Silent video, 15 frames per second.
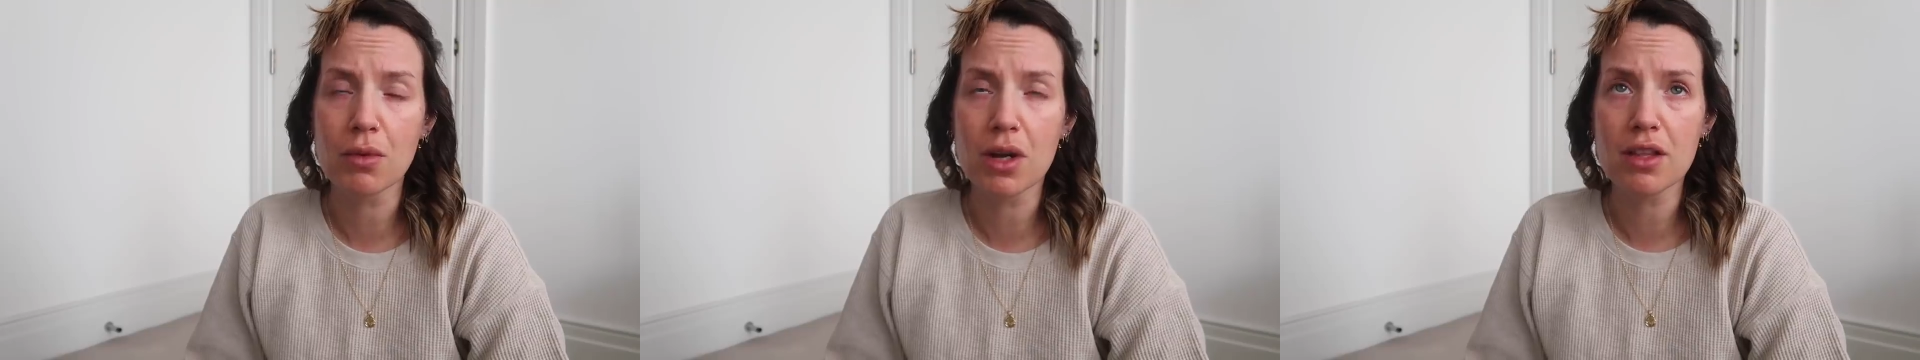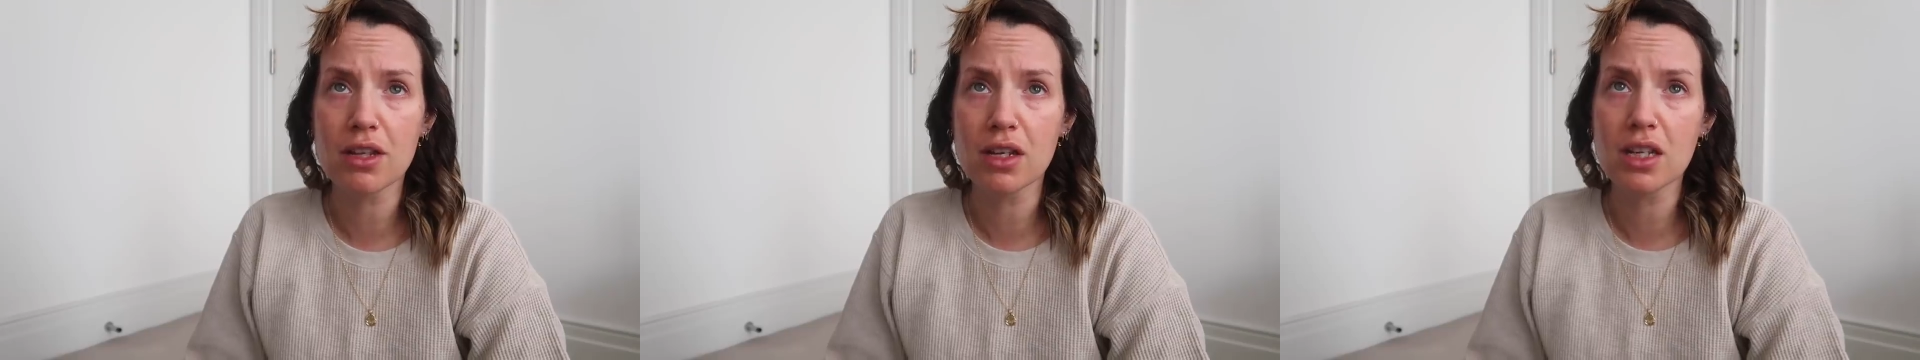
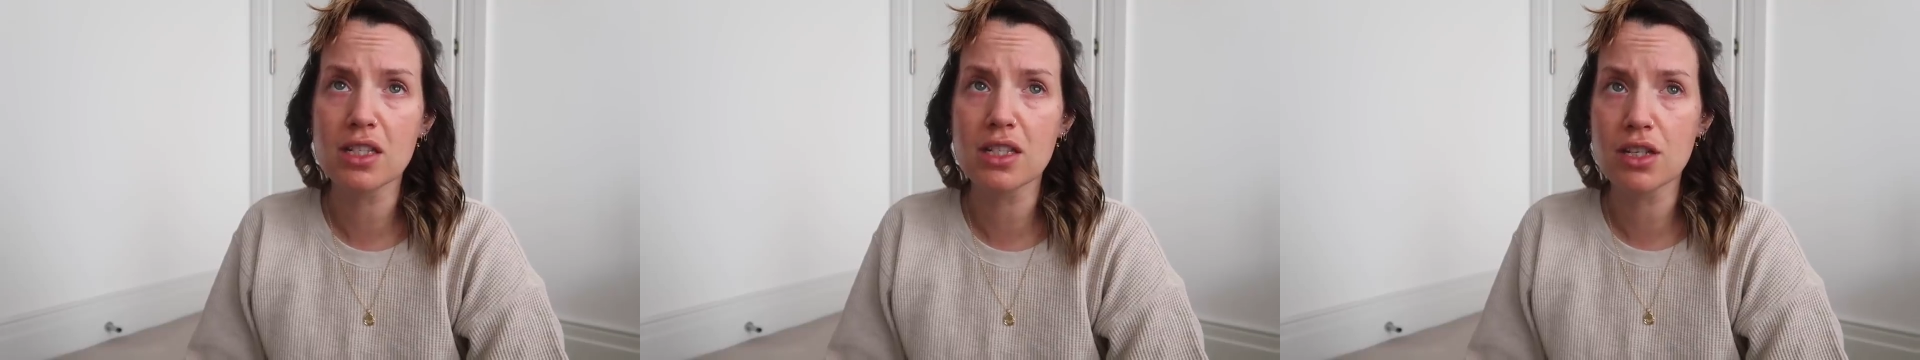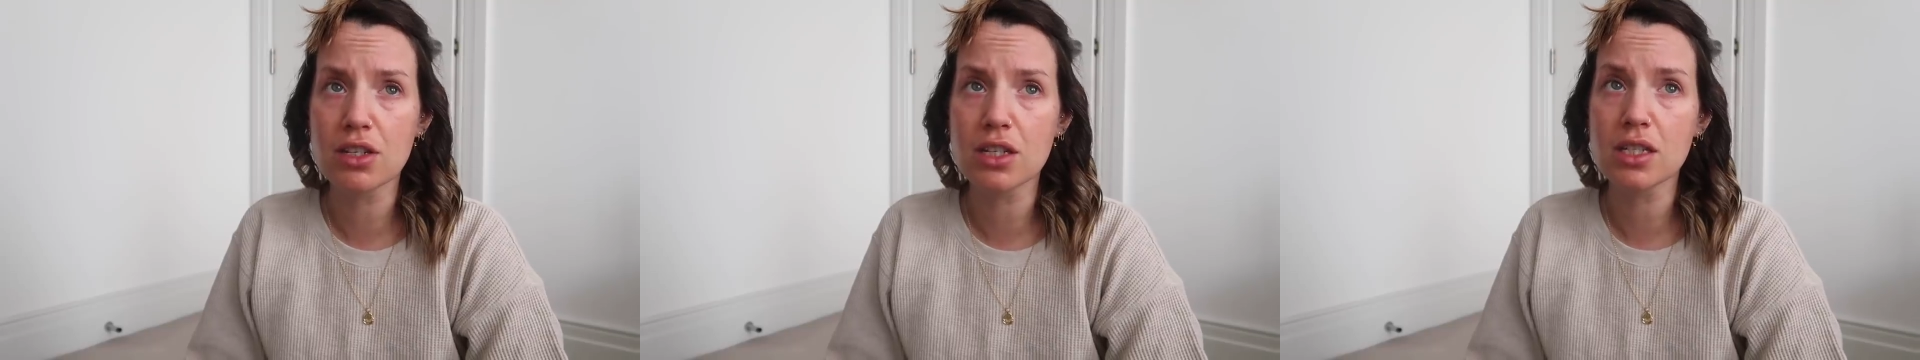but I think I
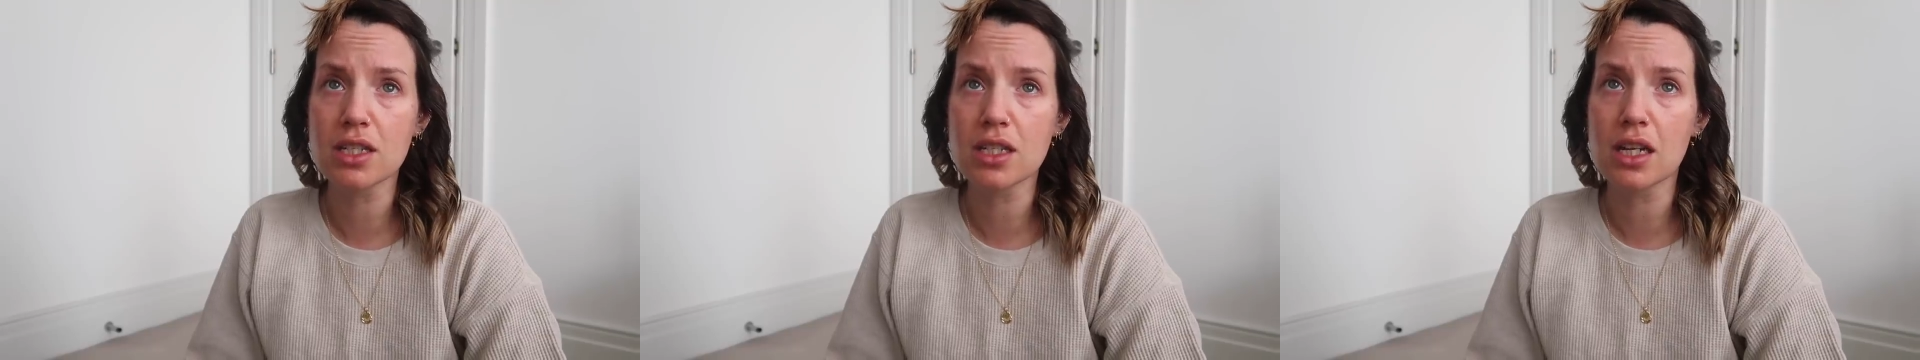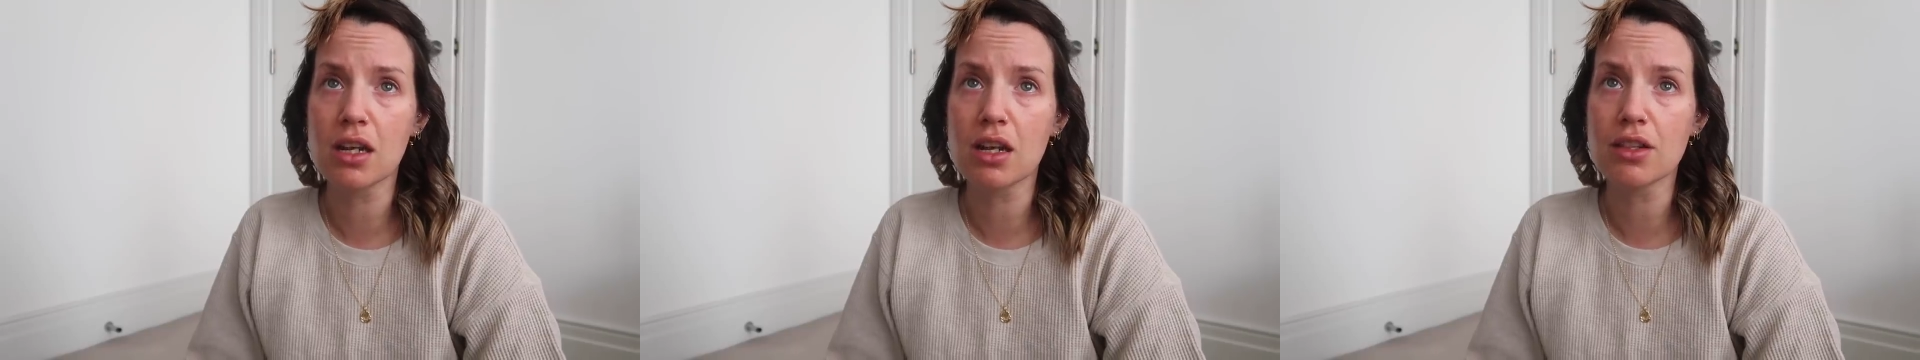said
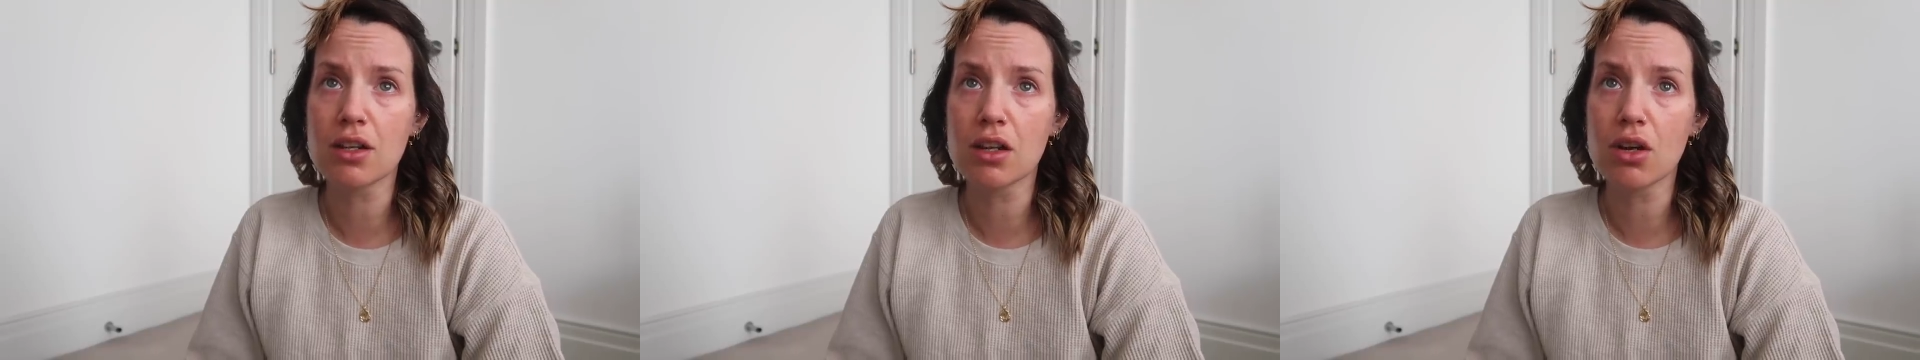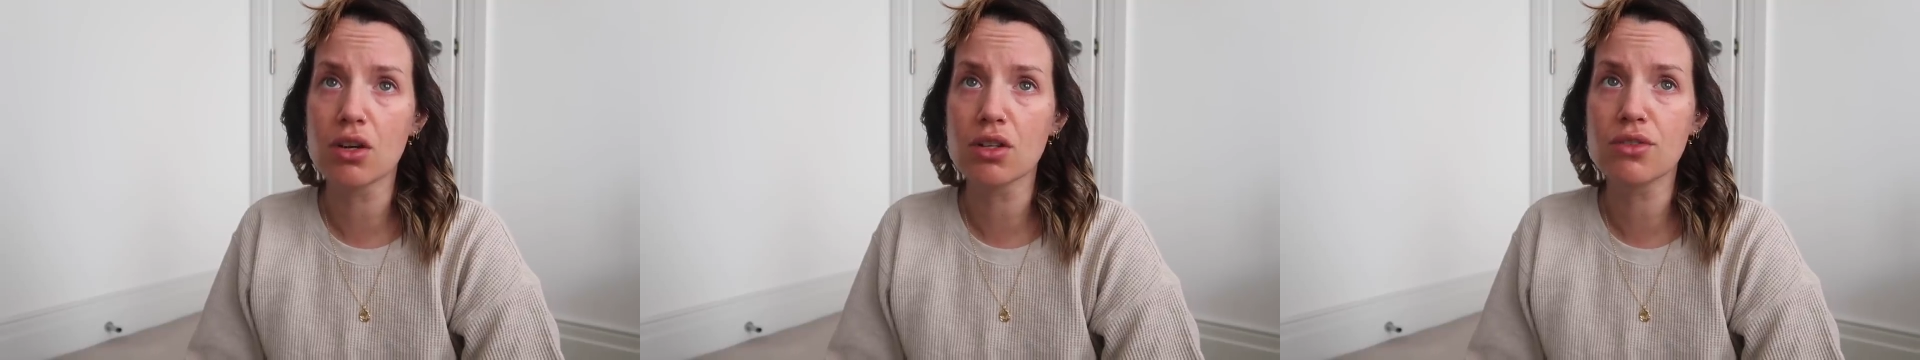yesterday, like
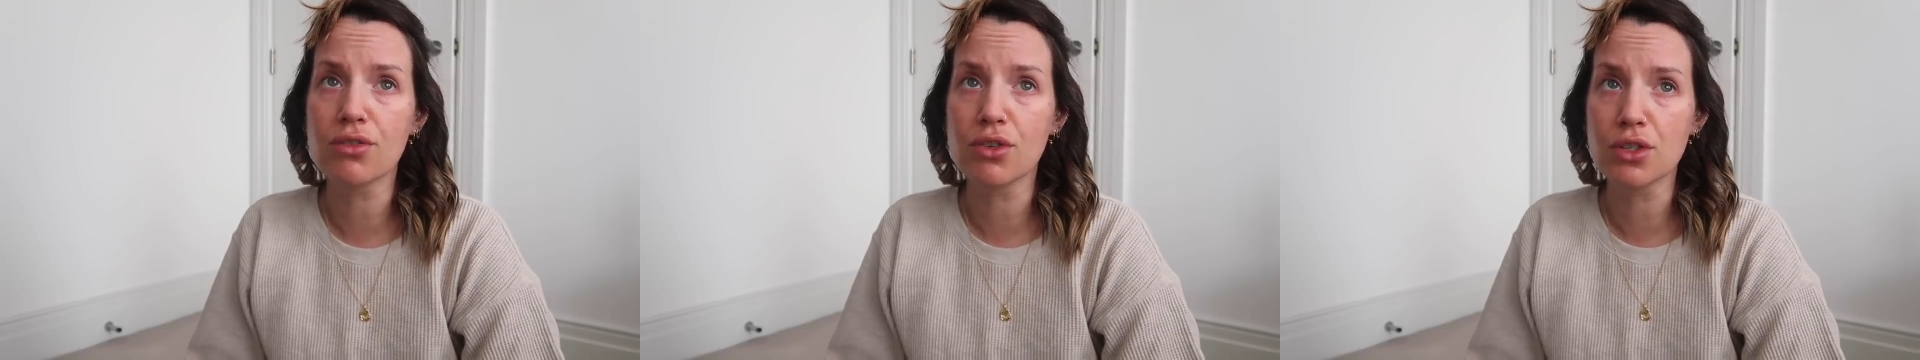the last